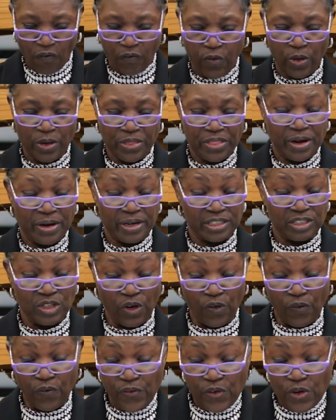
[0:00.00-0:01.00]
For there is
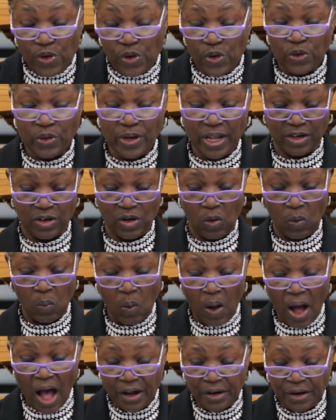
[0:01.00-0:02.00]
no food and no
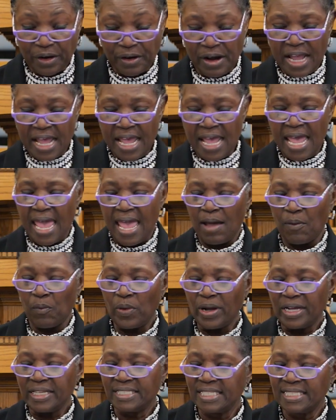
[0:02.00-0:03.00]
water, and
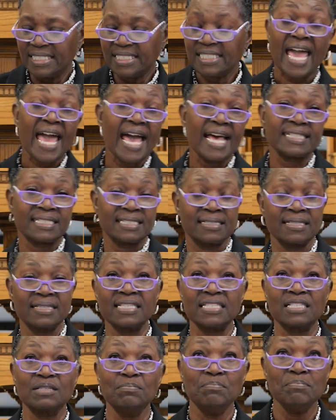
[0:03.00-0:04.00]
we detest
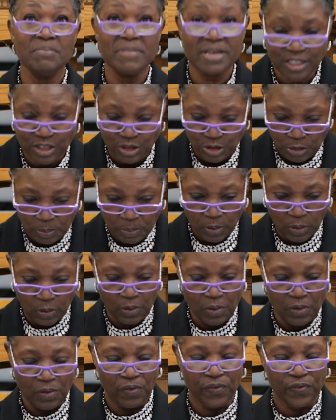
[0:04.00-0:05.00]
this
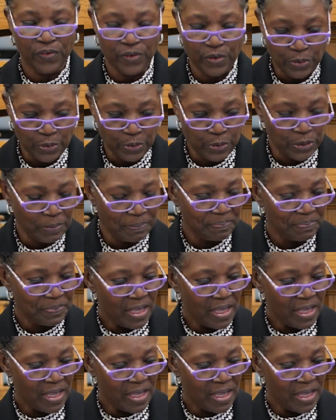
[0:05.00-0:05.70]
miserable food."